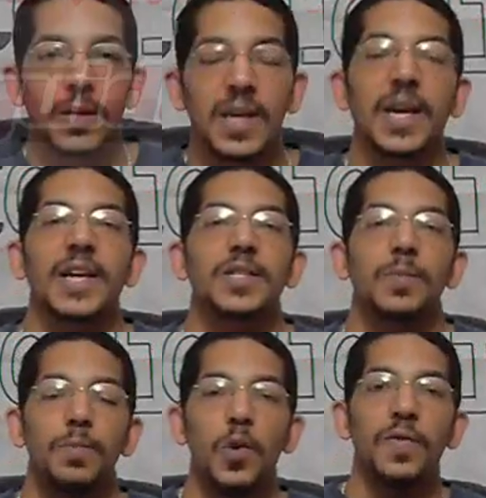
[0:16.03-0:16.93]
Okay, guys,
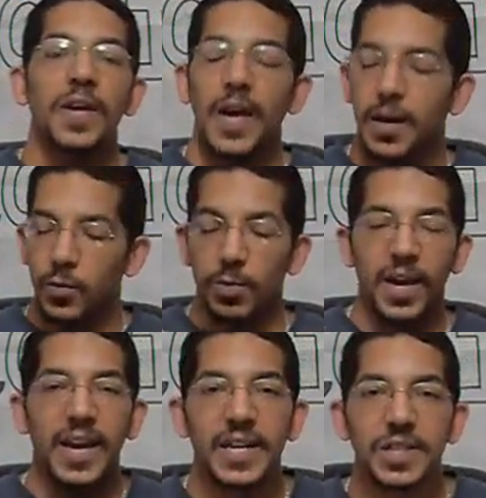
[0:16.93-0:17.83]
moving on with
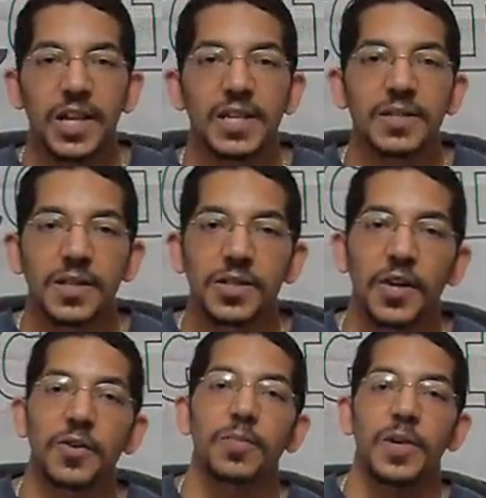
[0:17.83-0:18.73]
my
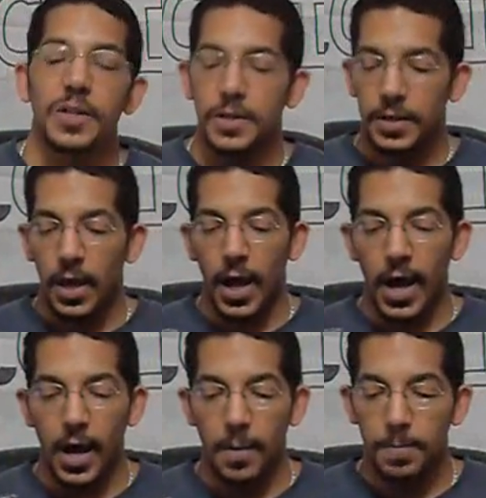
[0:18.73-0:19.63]
HK600 build.
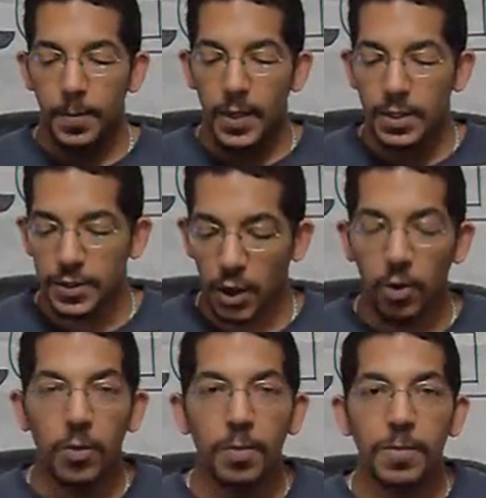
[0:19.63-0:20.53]

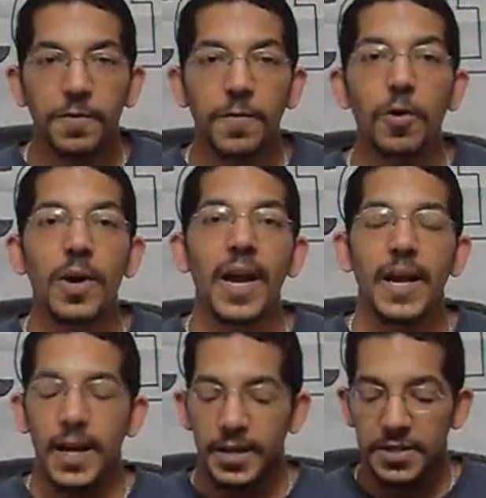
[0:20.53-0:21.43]
So before
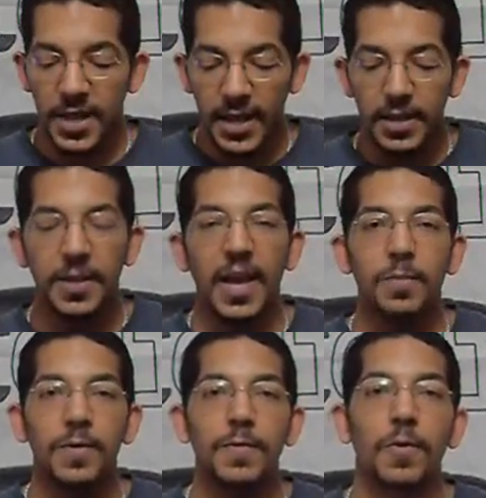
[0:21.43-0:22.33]
I decided
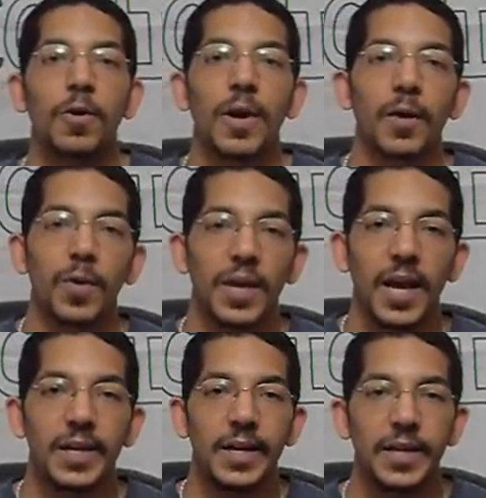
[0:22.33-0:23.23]
that before I went
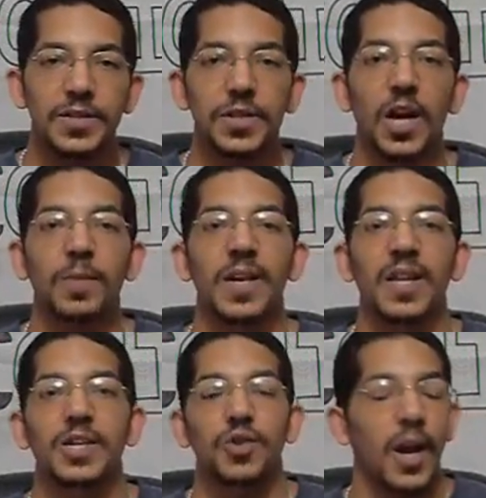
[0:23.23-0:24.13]
ahead and installed my
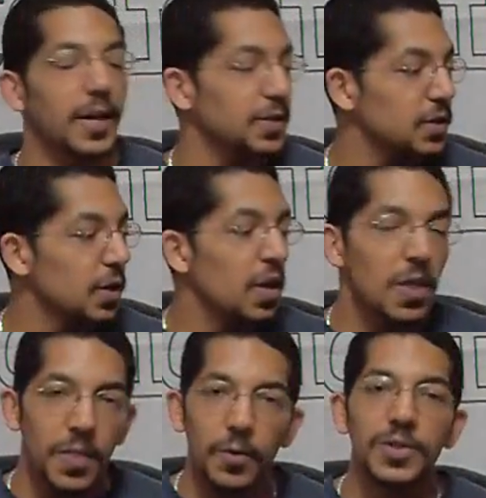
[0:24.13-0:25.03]
electronics,
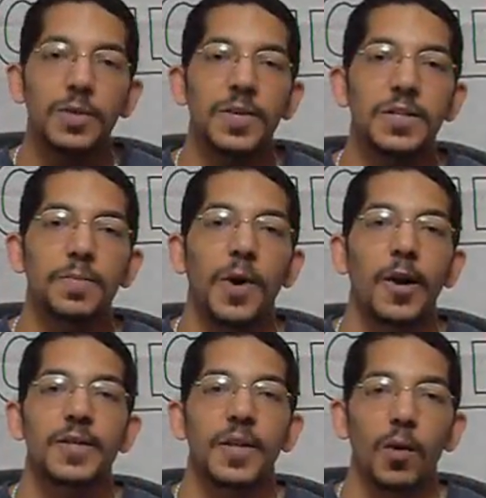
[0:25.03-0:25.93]
there was going to be some
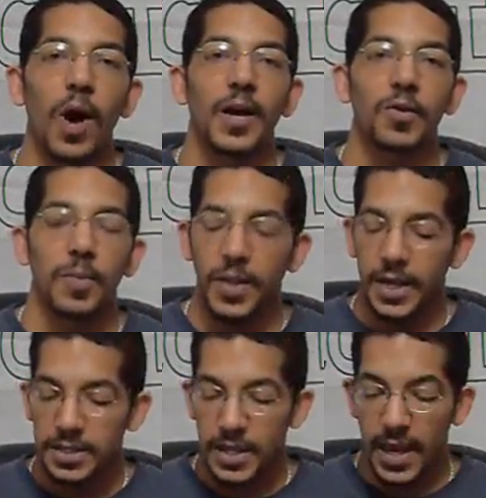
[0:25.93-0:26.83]
parts that I wanted to
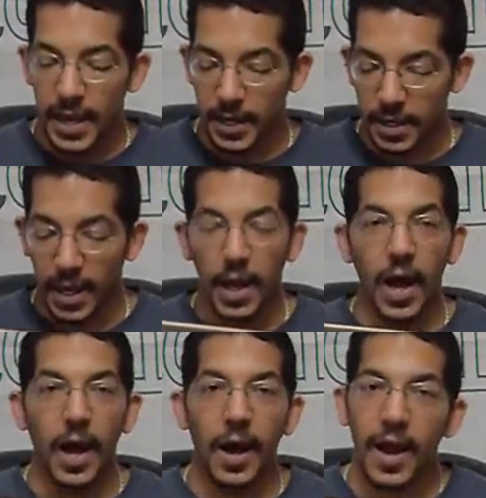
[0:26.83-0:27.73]
replace, and
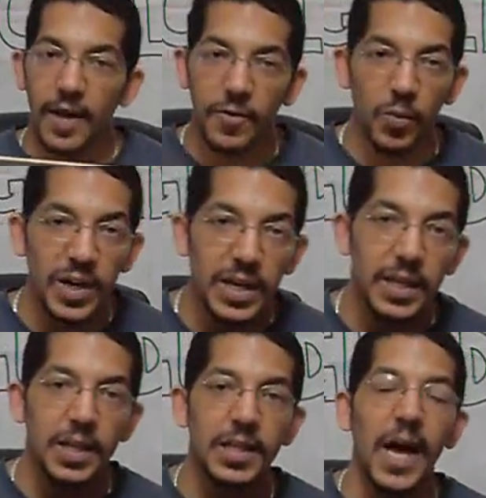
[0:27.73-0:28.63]
after
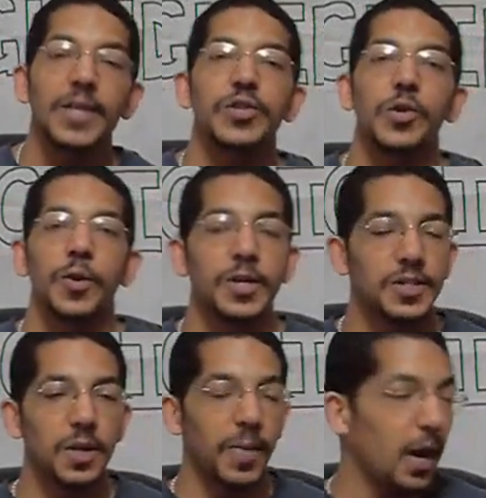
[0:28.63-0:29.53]
reading a lot of
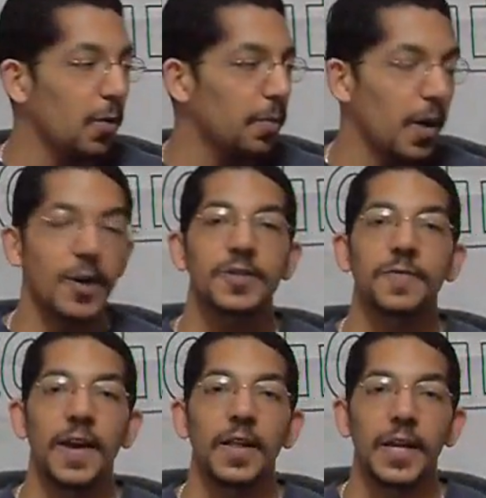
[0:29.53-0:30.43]
stories about parts
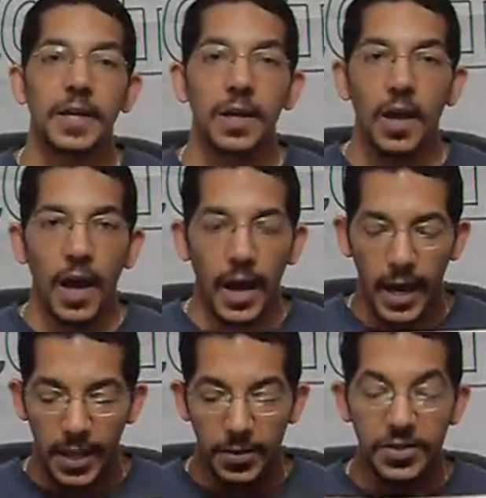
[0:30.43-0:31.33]
failing
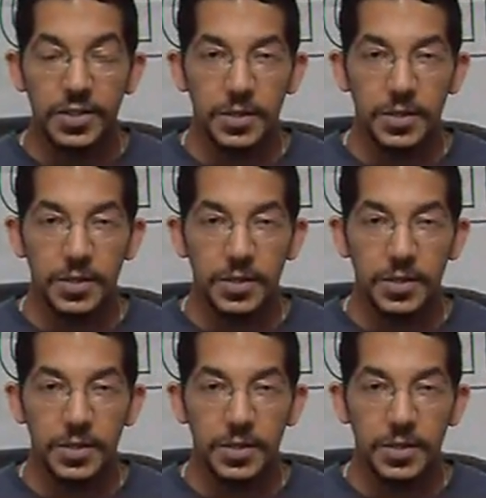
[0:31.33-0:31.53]
on the